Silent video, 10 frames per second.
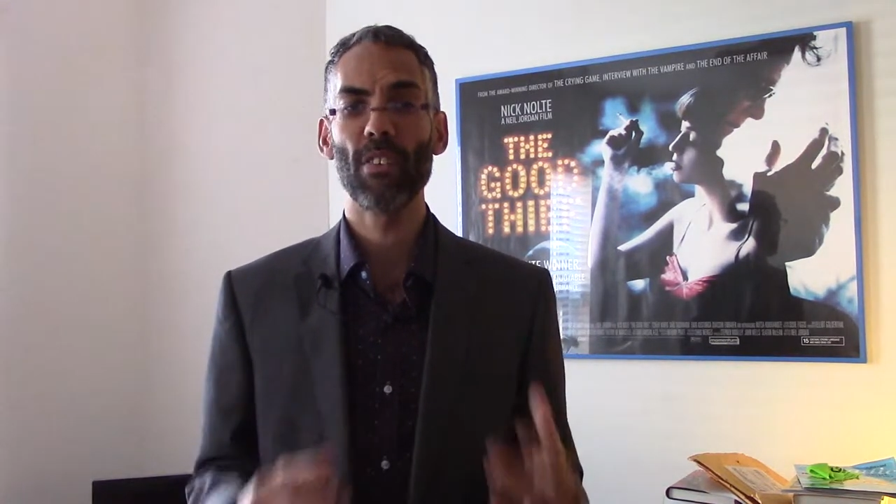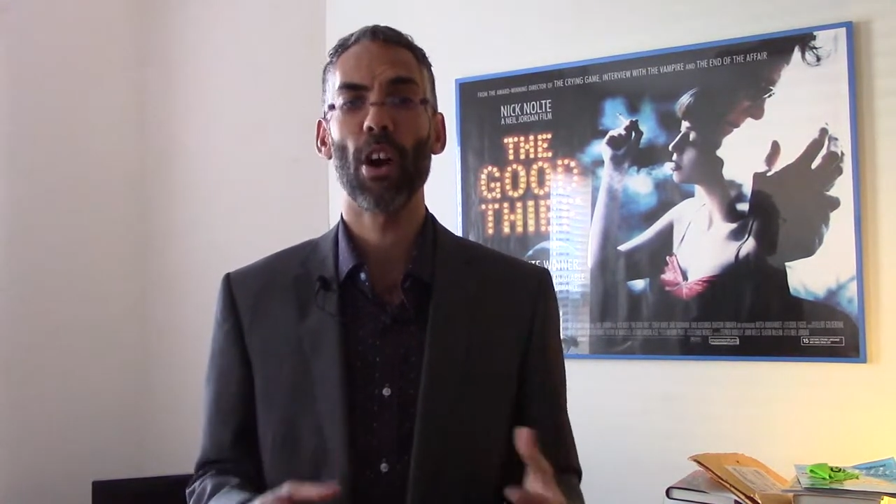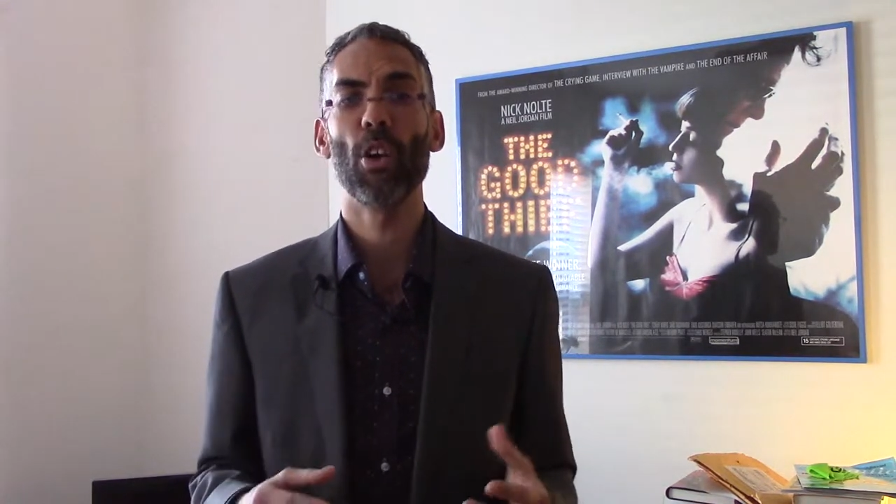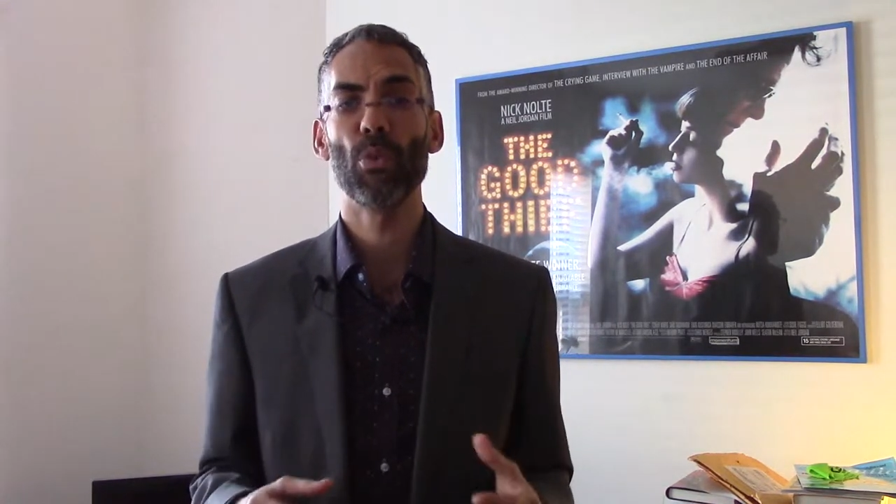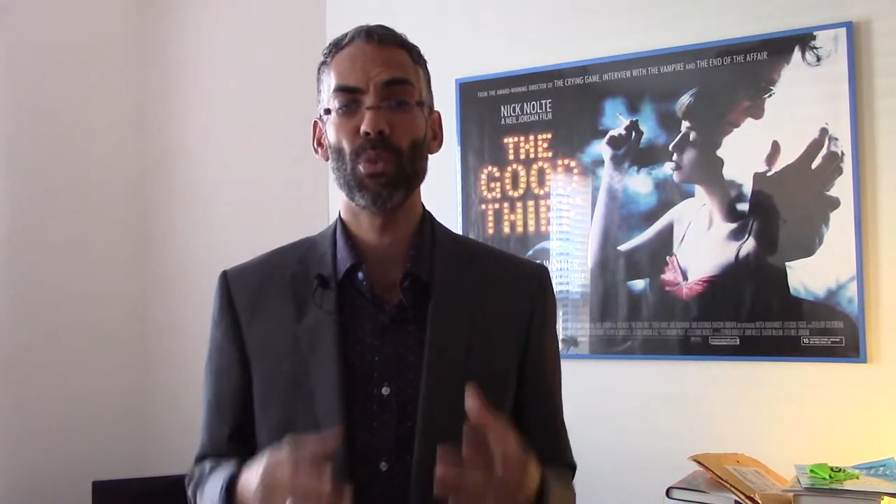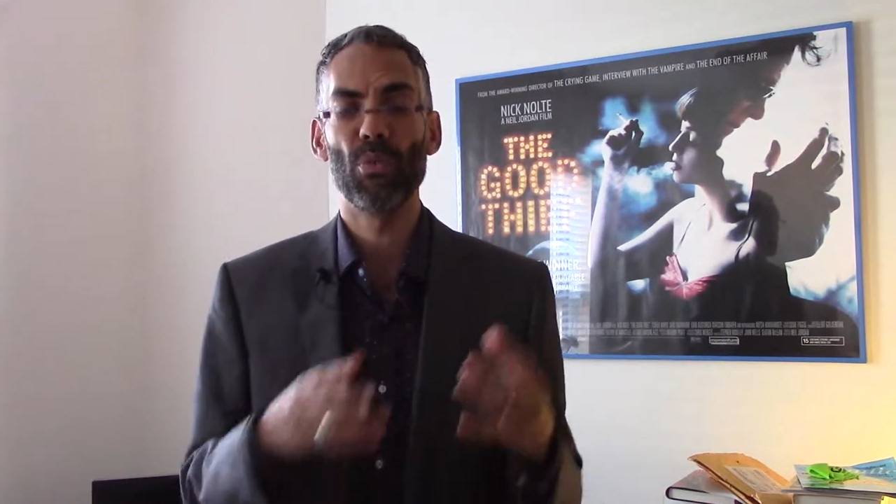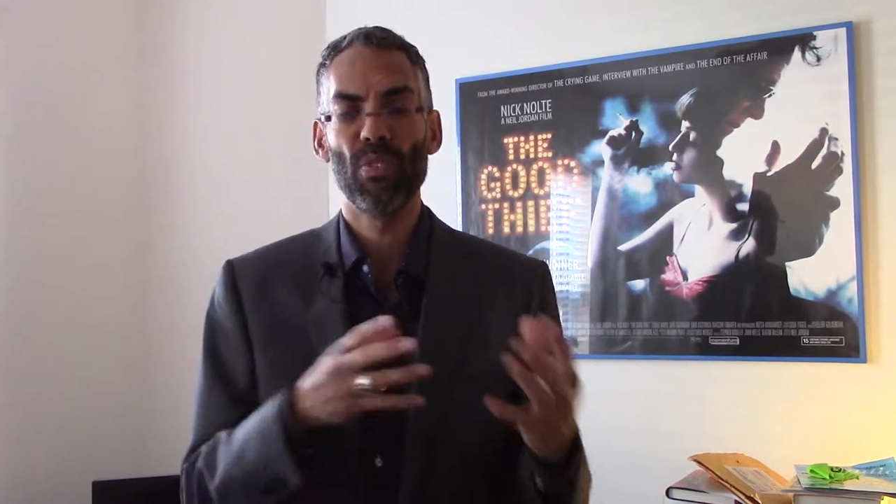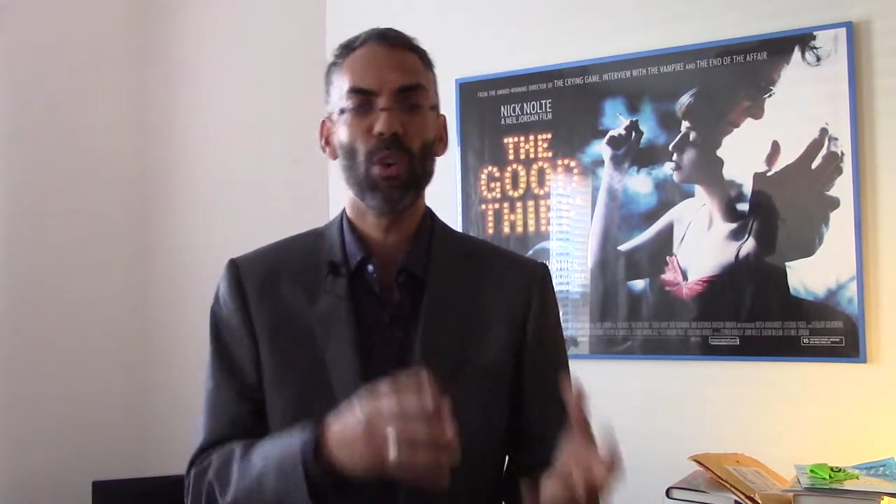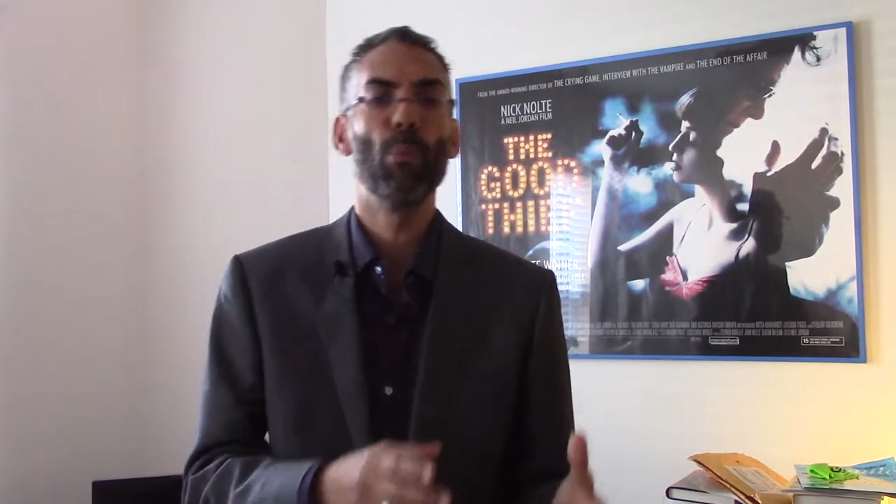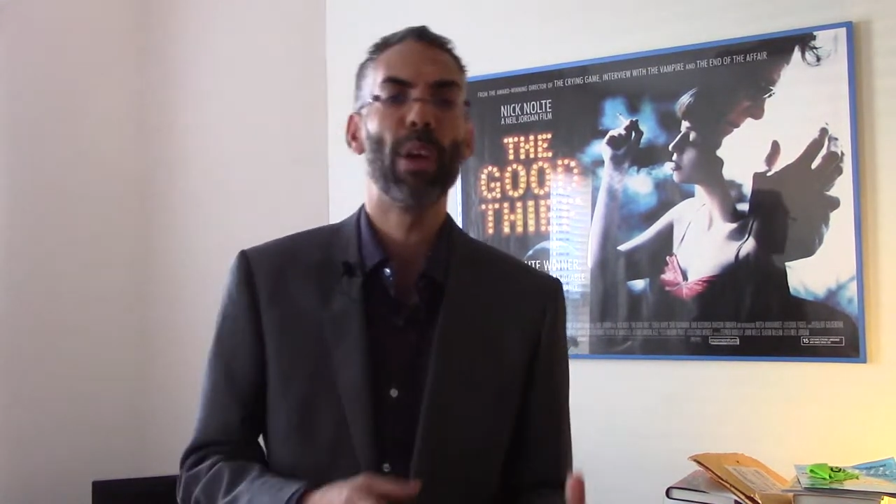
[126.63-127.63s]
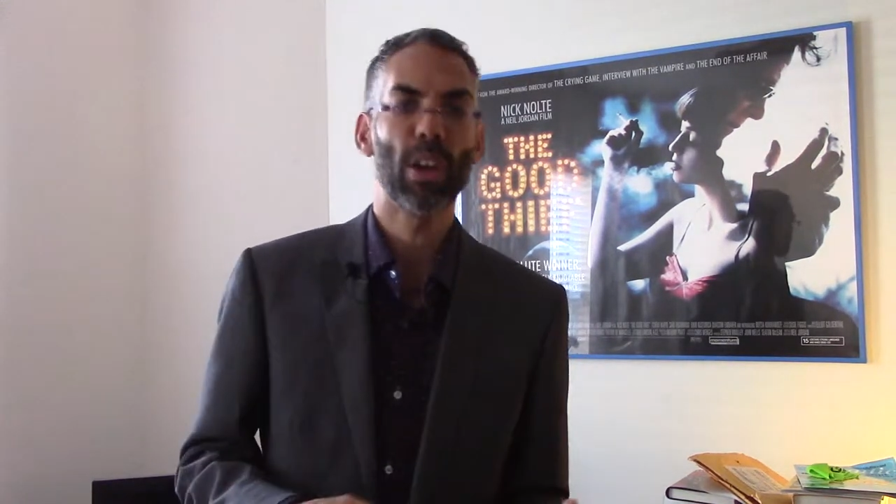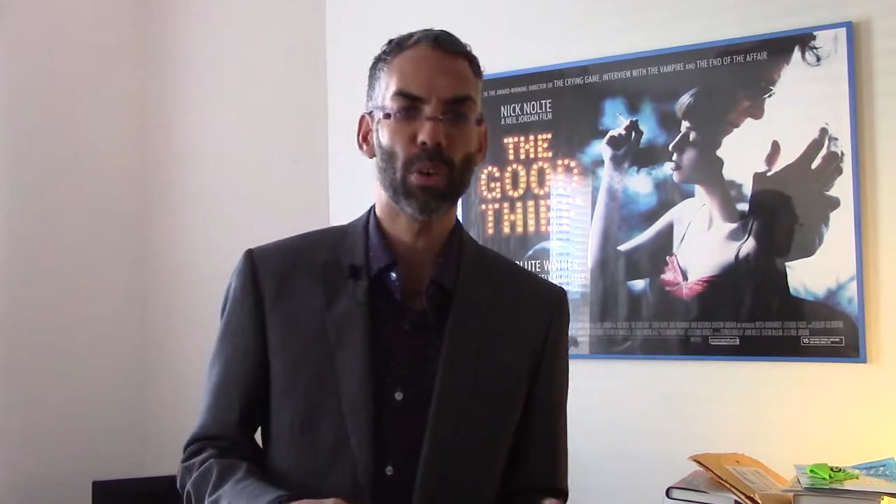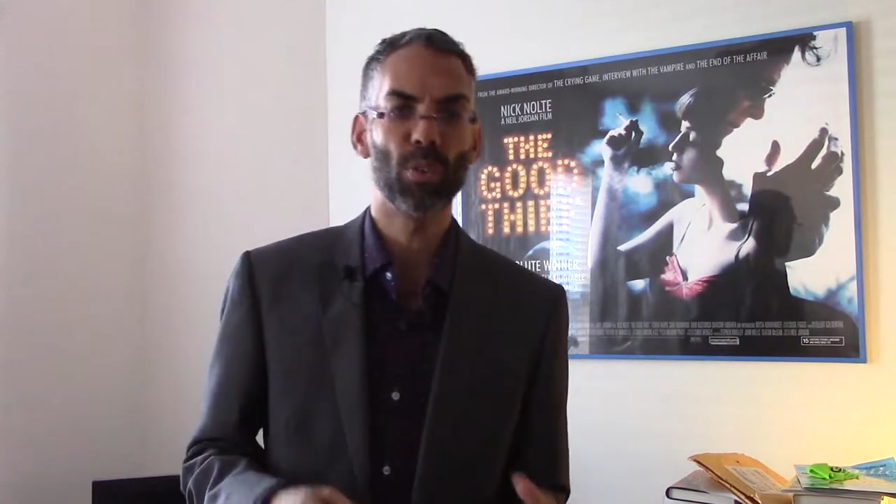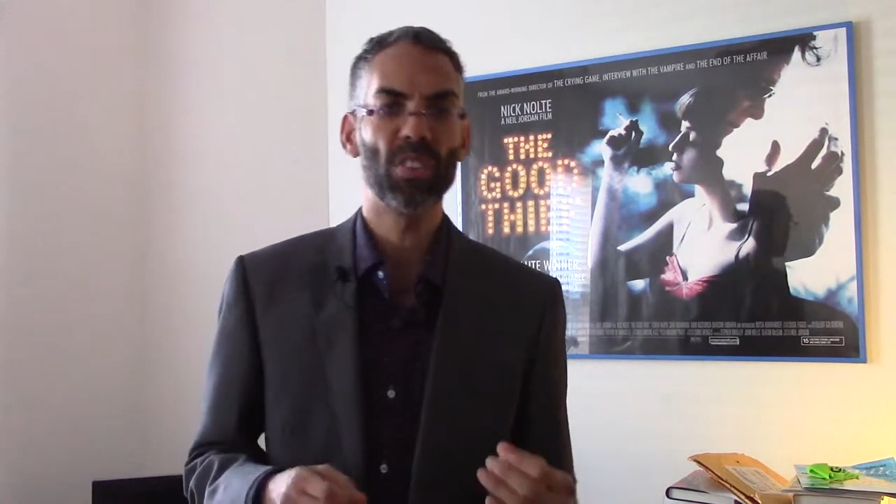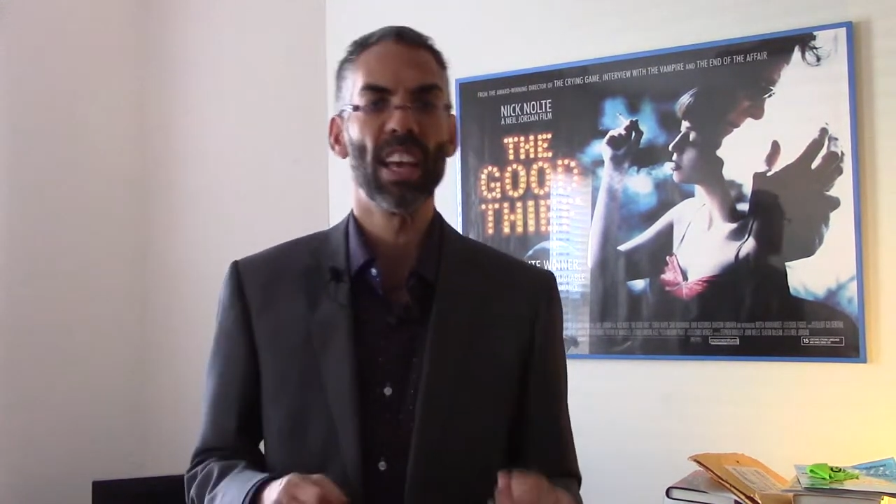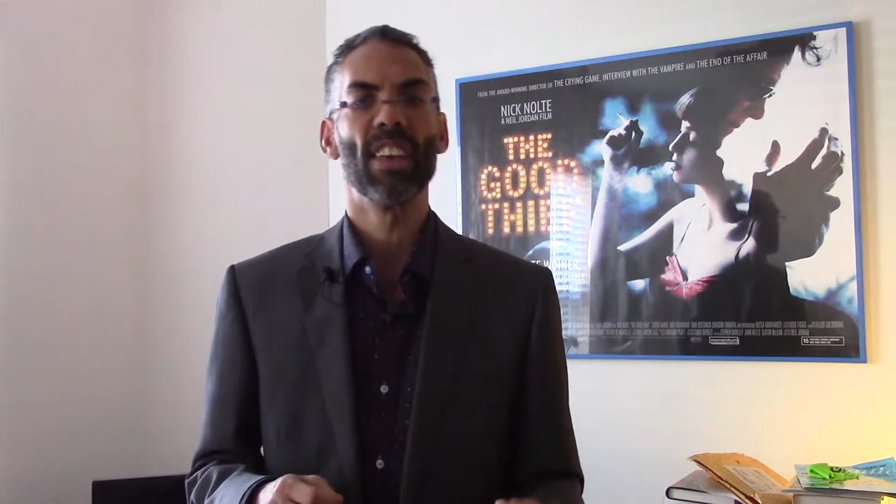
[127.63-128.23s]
hundred filmmakers